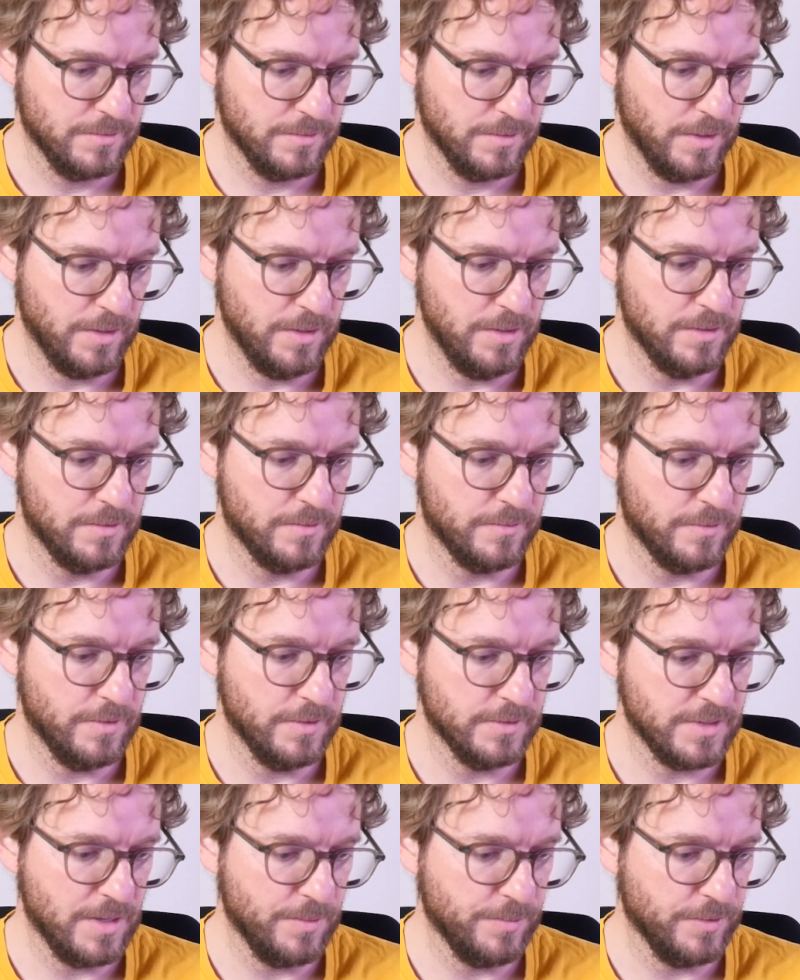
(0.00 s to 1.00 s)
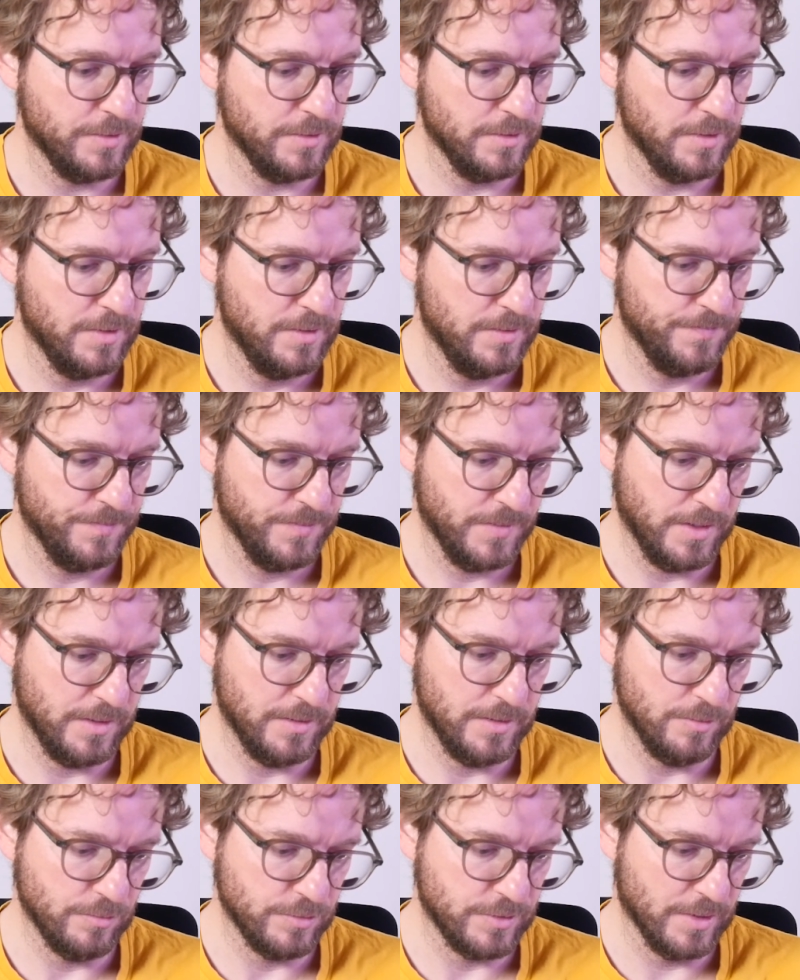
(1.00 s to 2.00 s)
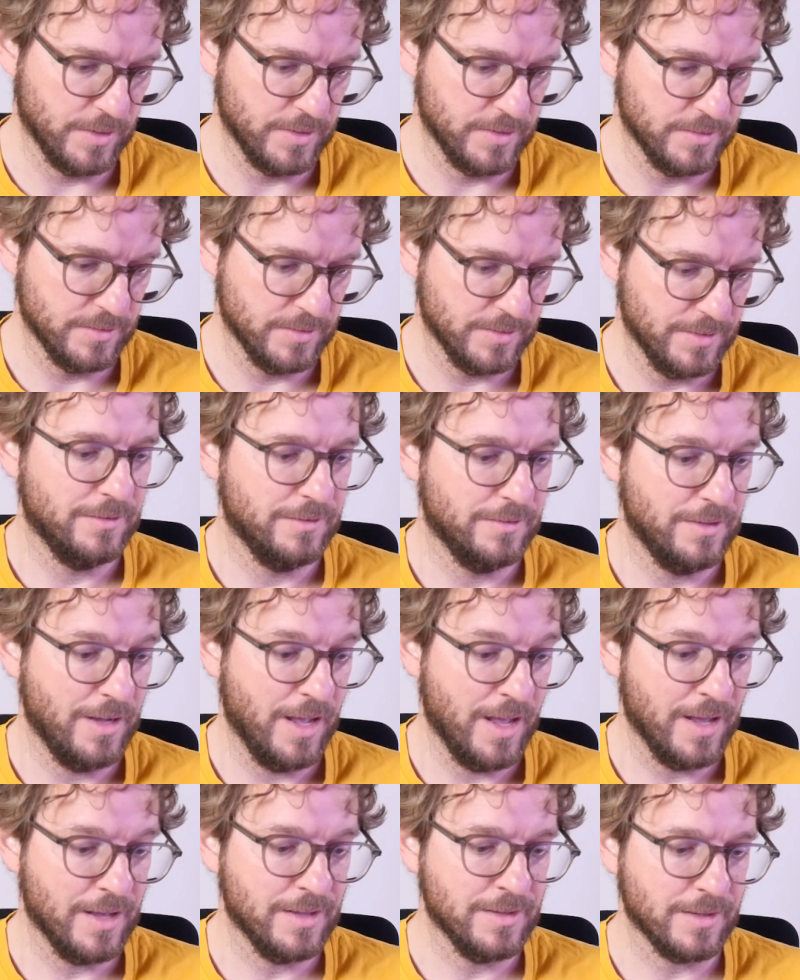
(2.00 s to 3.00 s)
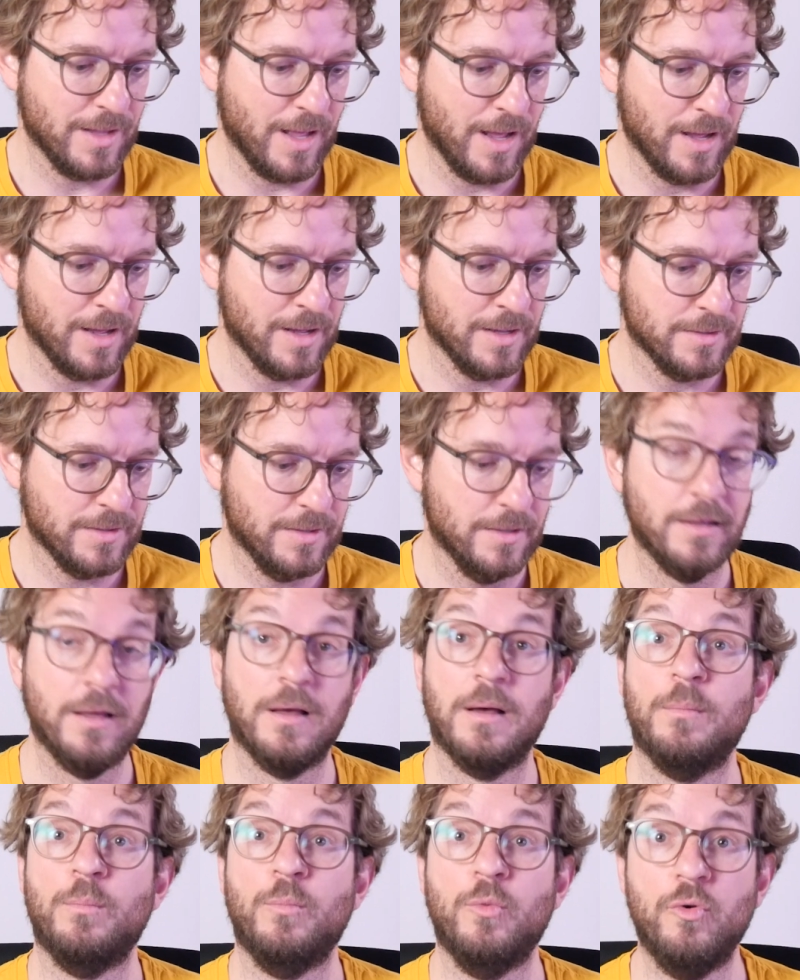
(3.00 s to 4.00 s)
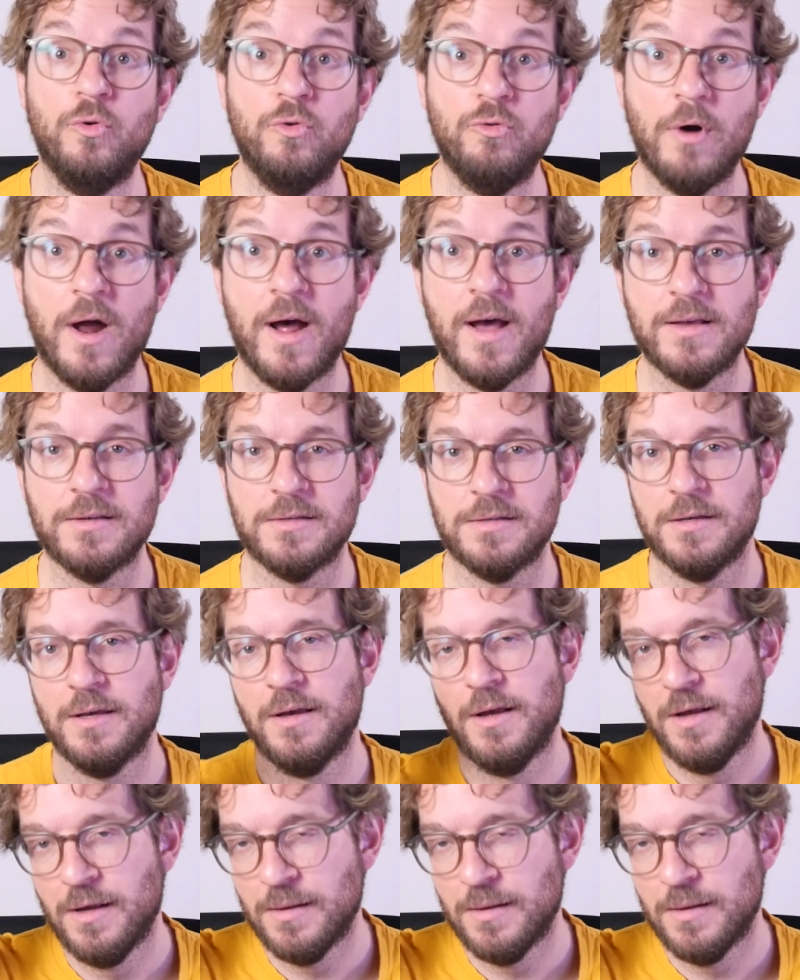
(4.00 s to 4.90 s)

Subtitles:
here for example in New Zealand, and at moonrise,